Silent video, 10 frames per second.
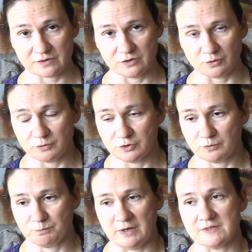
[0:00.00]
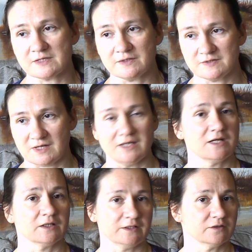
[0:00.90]
You're basically
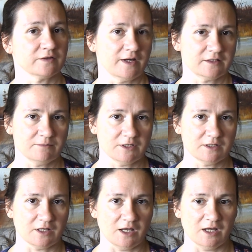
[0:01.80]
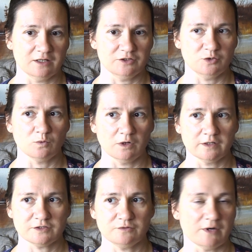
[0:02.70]
signing a legal document, and you
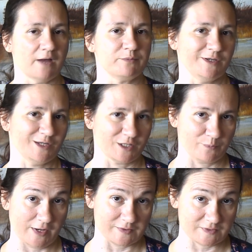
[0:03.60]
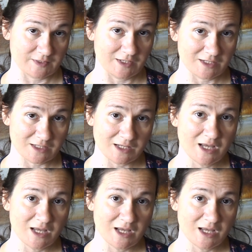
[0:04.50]
want to not be incapacitated,